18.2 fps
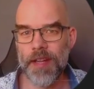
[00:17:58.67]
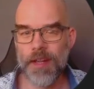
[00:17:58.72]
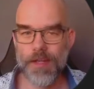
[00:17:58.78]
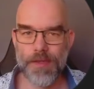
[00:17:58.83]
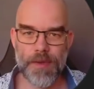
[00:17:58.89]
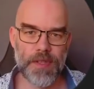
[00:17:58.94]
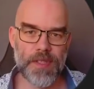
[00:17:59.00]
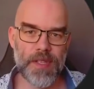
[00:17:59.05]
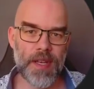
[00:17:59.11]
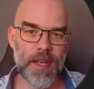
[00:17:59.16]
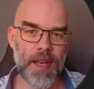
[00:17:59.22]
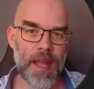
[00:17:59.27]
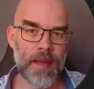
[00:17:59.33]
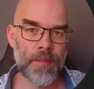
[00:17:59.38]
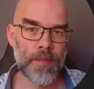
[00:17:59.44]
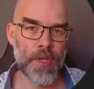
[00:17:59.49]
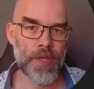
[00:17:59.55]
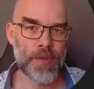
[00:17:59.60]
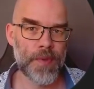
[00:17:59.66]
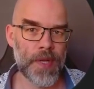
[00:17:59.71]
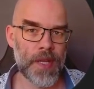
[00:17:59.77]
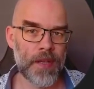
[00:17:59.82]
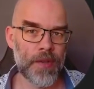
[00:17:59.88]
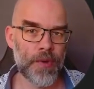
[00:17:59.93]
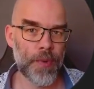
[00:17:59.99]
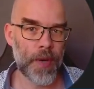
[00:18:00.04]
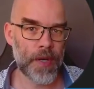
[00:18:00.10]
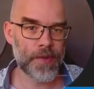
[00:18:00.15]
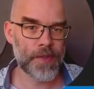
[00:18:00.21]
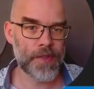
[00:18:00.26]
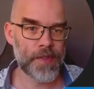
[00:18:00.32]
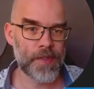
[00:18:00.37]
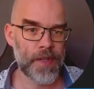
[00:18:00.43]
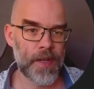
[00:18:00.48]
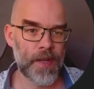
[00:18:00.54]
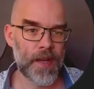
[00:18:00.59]
So it's a name between
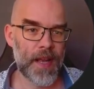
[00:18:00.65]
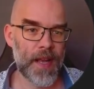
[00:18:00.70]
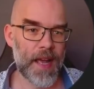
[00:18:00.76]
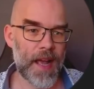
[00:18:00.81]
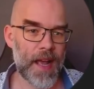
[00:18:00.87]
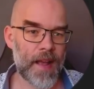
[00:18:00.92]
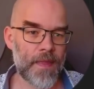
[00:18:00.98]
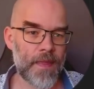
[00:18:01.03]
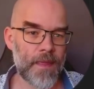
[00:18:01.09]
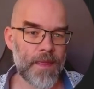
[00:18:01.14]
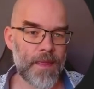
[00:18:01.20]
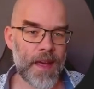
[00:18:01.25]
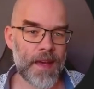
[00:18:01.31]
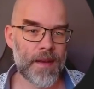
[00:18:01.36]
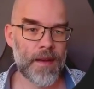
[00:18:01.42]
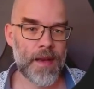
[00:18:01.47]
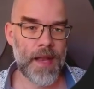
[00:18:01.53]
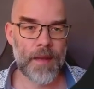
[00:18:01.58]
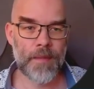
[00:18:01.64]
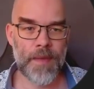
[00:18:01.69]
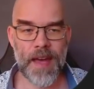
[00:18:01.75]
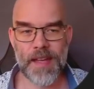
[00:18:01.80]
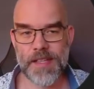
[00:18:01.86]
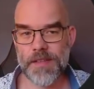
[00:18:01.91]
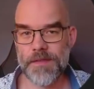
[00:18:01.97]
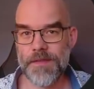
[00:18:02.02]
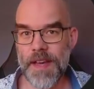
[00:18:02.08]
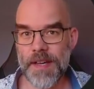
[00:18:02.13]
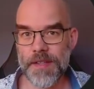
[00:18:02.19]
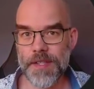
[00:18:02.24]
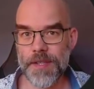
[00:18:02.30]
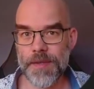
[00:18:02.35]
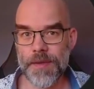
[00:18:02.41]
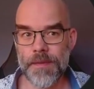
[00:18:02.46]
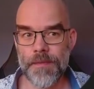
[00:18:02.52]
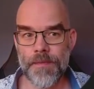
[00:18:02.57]
quotes, and that name has a value.